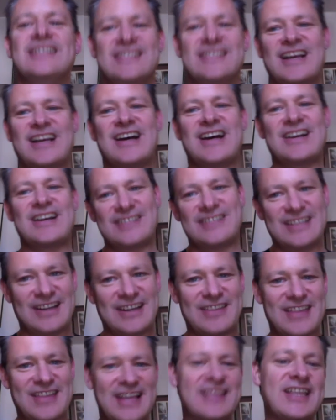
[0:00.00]
So
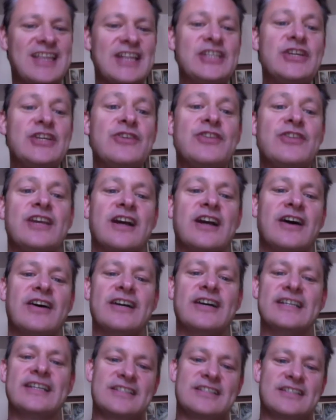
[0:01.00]
they knew the
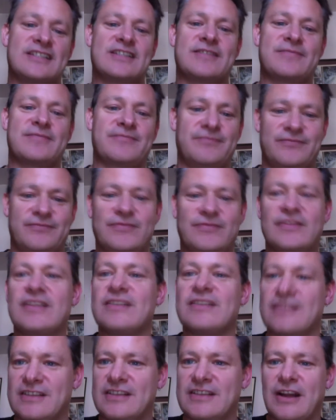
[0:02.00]
guys
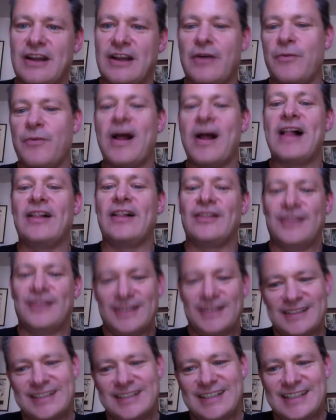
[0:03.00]
well.
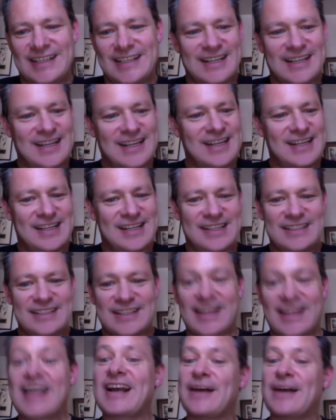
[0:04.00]

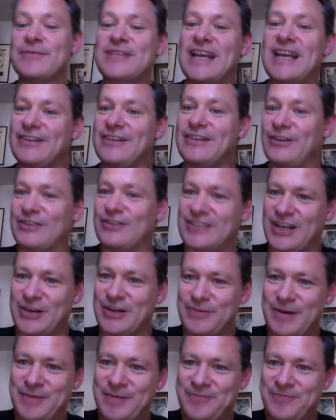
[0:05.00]
So that comes out in October.